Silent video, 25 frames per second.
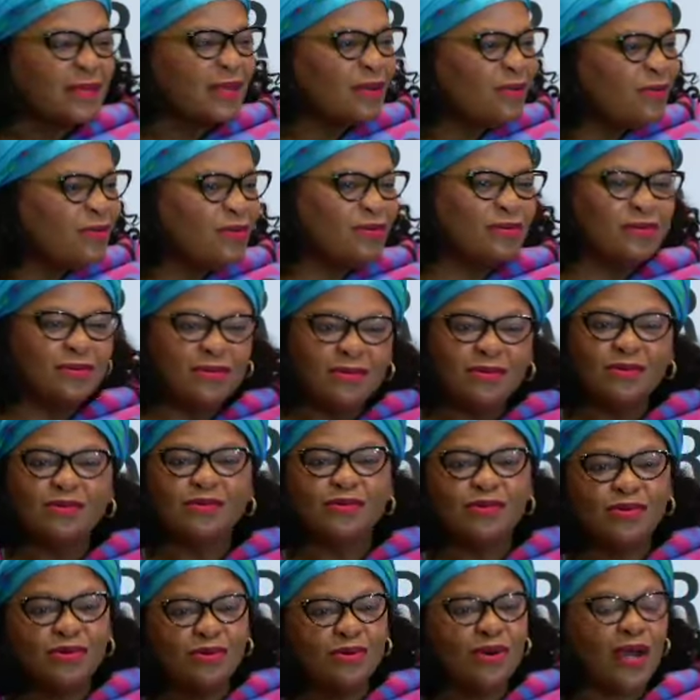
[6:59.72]

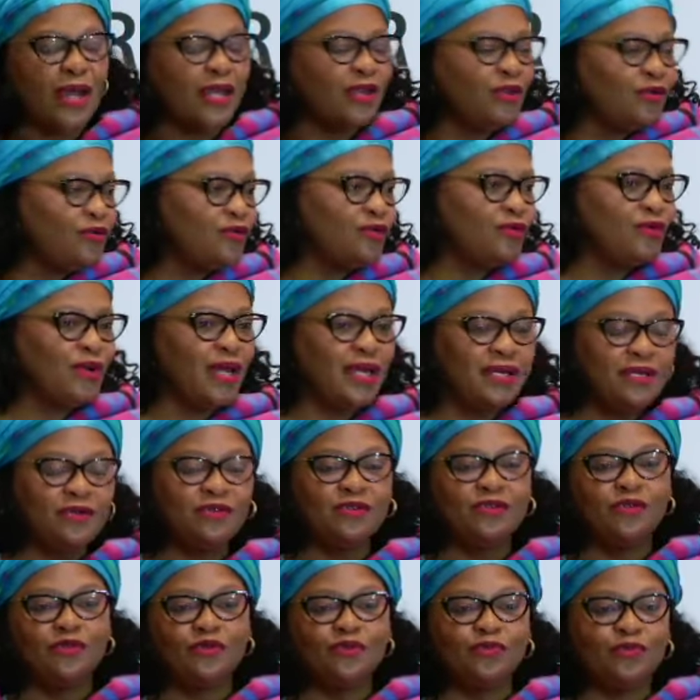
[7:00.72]
Who are you? Where
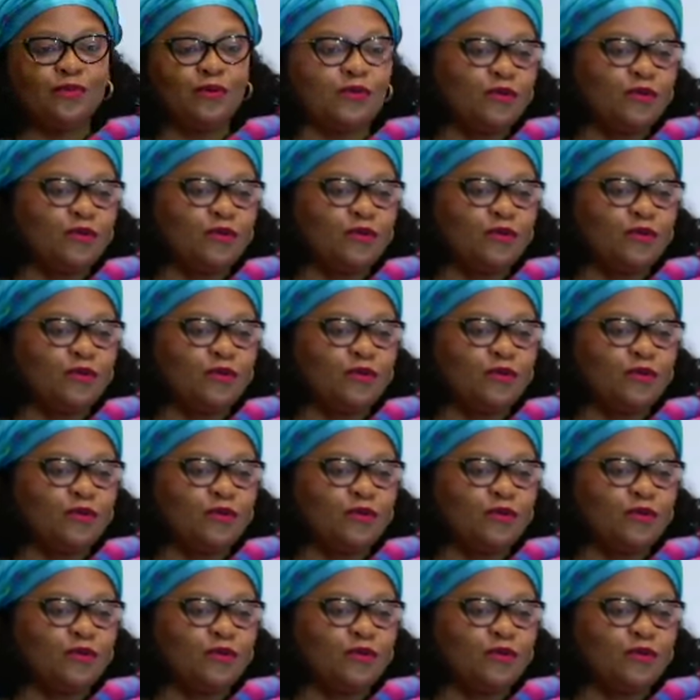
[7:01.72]
did you?